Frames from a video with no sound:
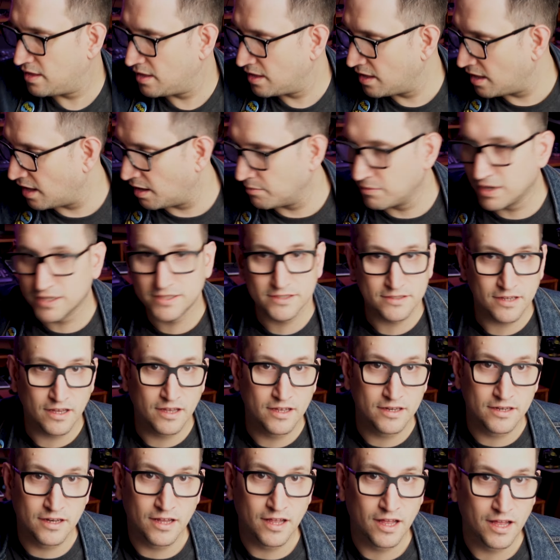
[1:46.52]
Oh, my
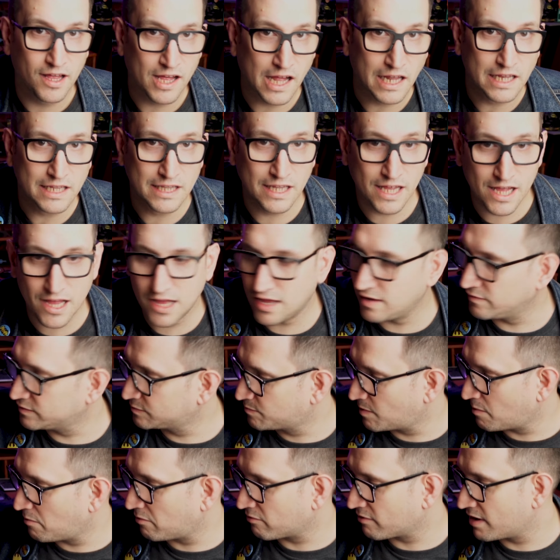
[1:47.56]
son loves
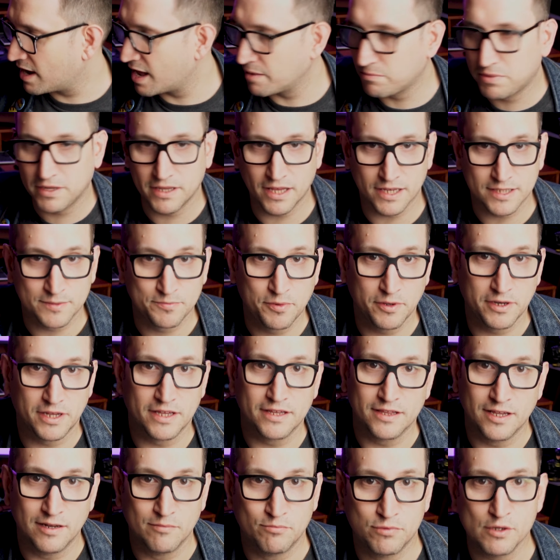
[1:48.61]
bubble wrap. He likes
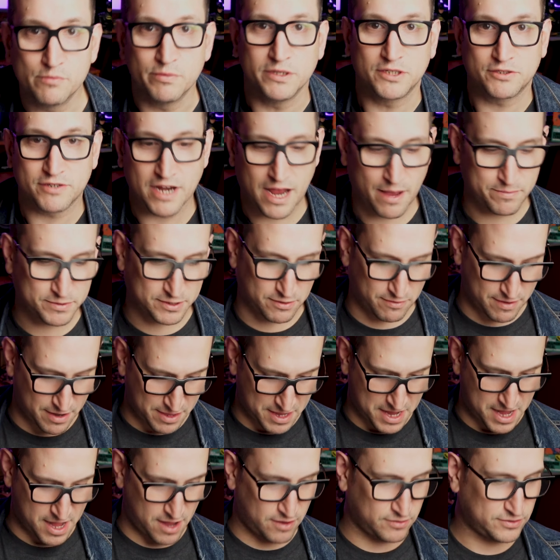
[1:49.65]
putting little booby traps around
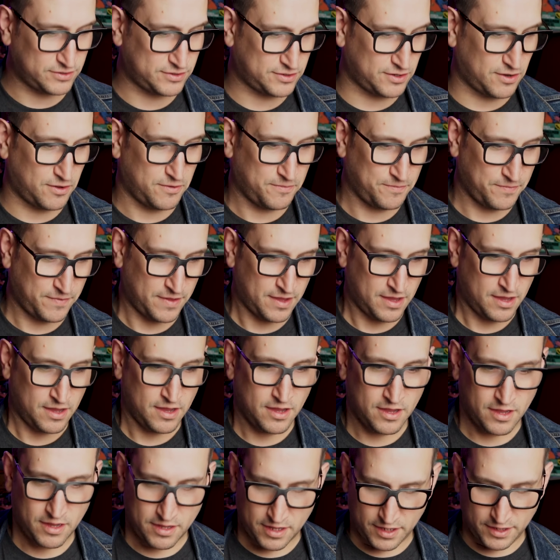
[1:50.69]
the house, so
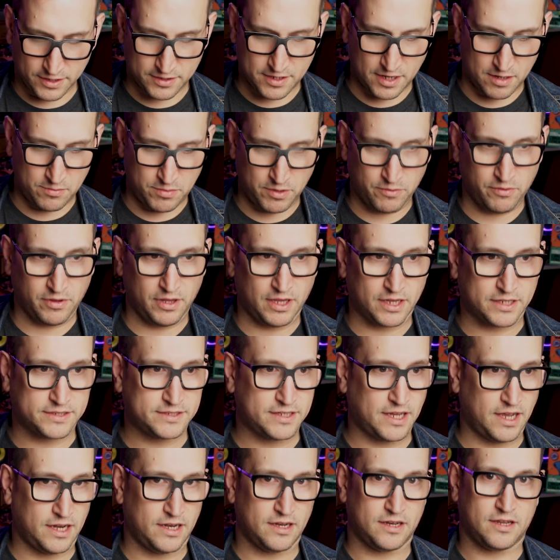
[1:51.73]
he's gonna be really
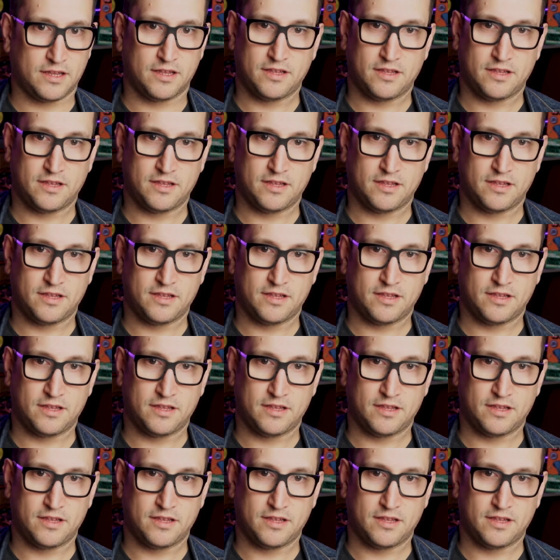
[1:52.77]
excited.